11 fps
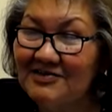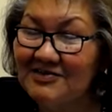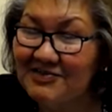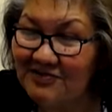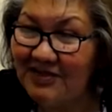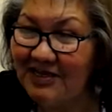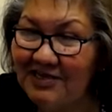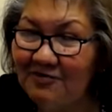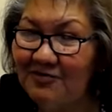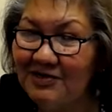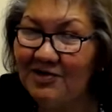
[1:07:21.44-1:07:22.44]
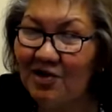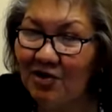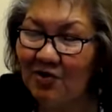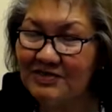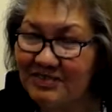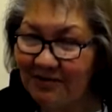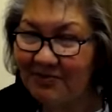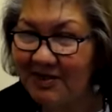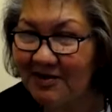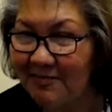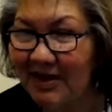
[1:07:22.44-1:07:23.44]
so that you would know
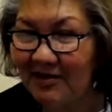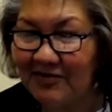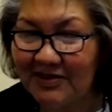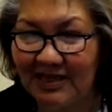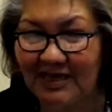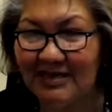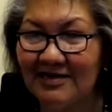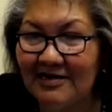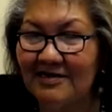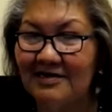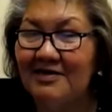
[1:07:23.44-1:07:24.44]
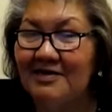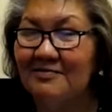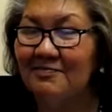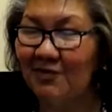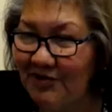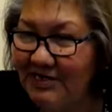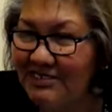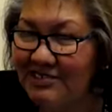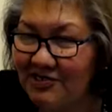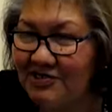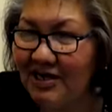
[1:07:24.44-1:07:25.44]
something about that but when
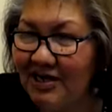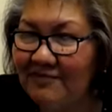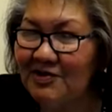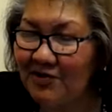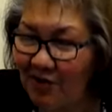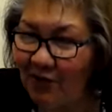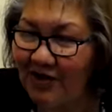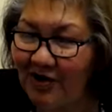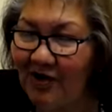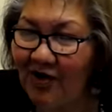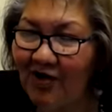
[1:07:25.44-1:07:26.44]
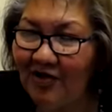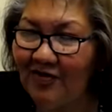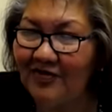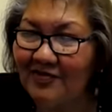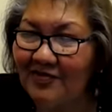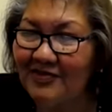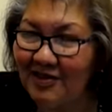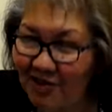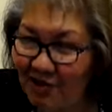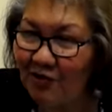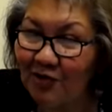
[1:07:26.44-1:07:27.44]
it's your time to know it all
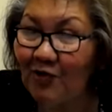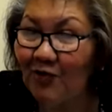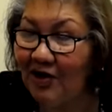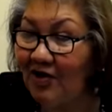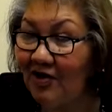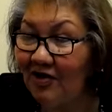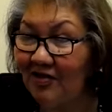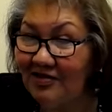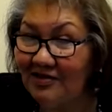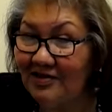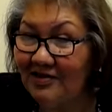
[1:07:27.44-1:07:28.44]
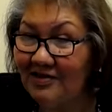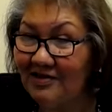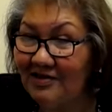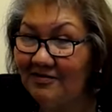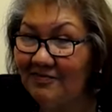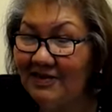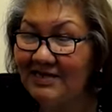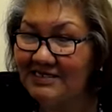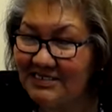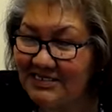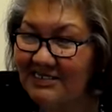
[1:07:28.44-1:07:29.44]
then you'll know it all
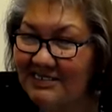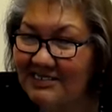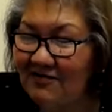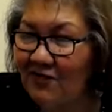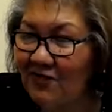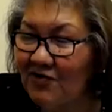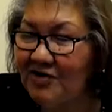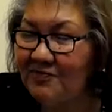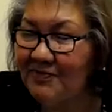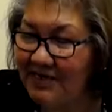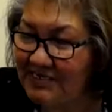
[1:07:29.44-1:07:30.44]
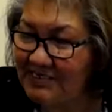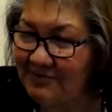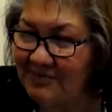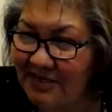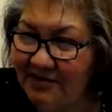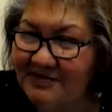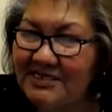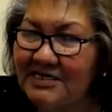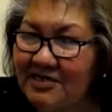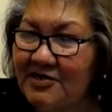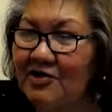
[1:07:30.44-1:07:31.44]
because it isn't for you, because sometimes
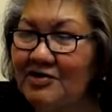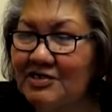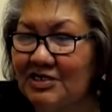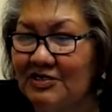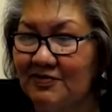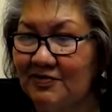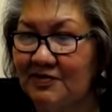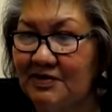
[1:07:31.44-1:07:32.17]
it can hurt you.